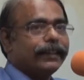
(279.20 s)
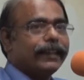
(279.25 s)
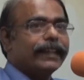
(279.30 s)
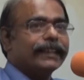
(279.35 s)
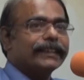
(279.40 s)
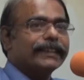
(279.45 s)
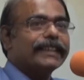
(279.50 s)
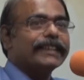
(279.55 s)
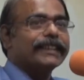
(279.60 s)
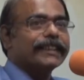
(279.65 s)
they
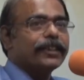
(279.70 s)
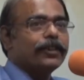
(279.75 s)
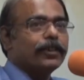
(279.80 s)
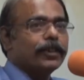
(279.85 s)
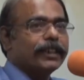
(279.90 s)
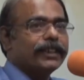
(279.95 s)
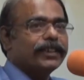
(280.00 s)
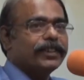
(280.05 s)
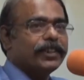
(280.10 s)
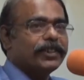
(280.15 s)
assist our
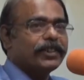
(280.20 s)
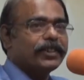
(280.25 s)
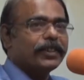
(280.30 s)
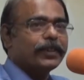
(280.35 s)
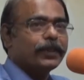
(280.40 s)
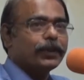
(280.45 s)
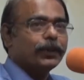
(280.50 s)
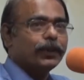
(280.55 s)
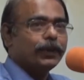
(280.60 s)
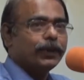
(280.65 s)

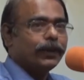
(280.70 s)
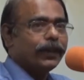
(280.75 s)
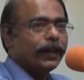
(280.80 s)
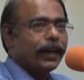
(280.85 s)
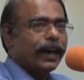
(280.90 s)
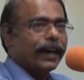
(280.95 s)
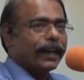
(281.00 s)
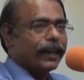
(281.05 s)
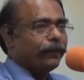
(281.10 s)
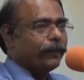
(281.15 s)
organization to
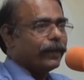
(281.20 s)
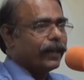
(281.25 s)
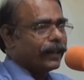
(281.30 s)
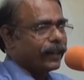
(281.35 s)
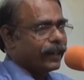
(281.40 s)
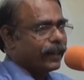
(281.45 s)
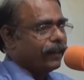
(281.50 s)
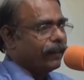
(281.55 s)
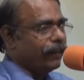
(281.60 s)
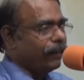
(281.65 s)

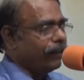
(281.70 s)
RMR.